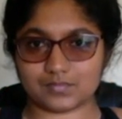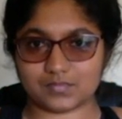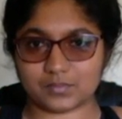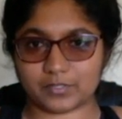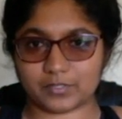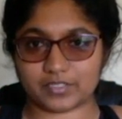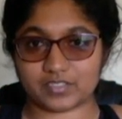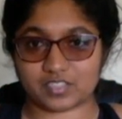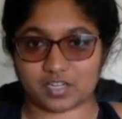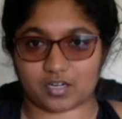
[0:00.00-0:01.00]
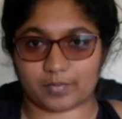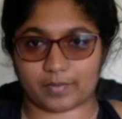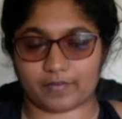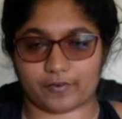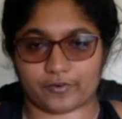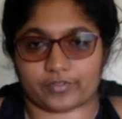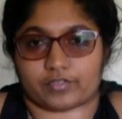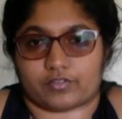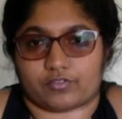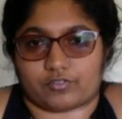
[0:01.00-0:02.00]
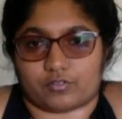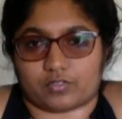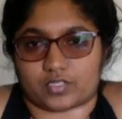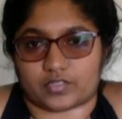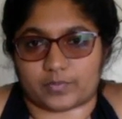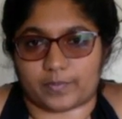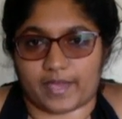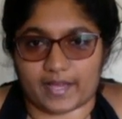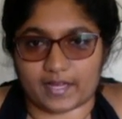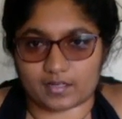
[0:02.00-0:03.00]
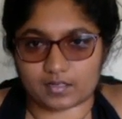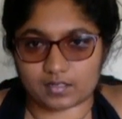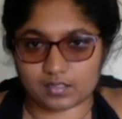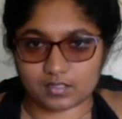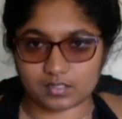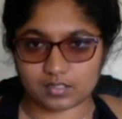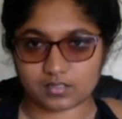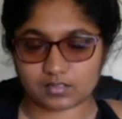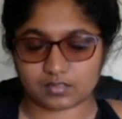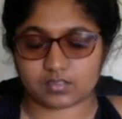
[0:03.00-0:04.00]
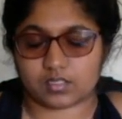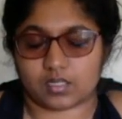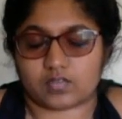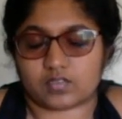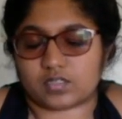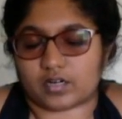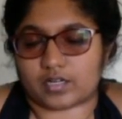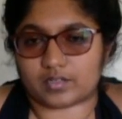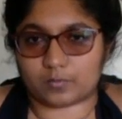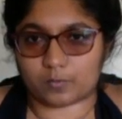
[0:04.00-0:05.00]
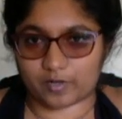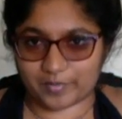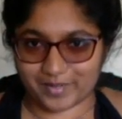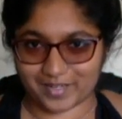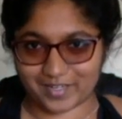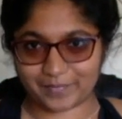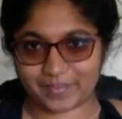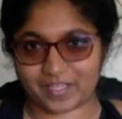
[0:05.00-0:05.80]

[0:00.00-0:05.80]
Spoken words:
And we're going to start by rolling the shoulders back, just starting to warm up that